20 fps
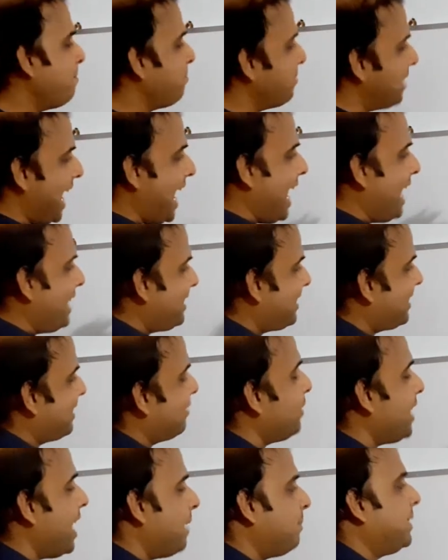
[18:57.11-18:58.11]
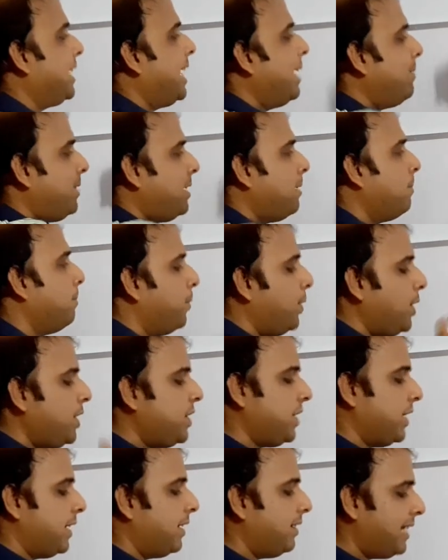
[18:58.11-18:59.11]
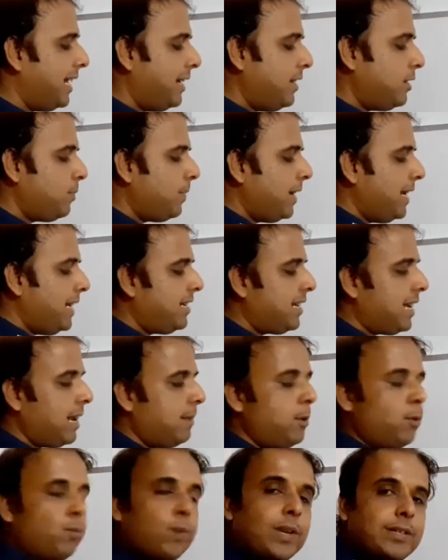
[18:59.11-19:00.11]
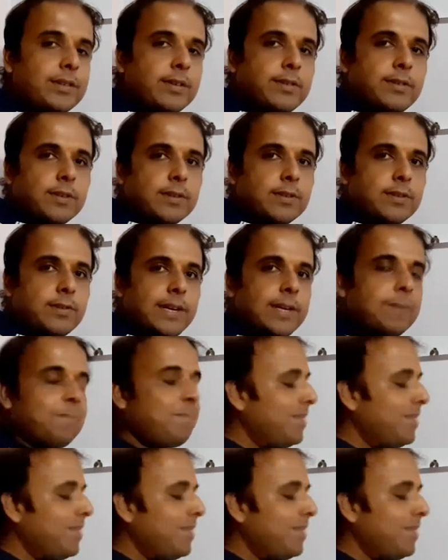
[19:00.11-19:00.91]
As we have kept a bridge here, that is why it came into existence, right?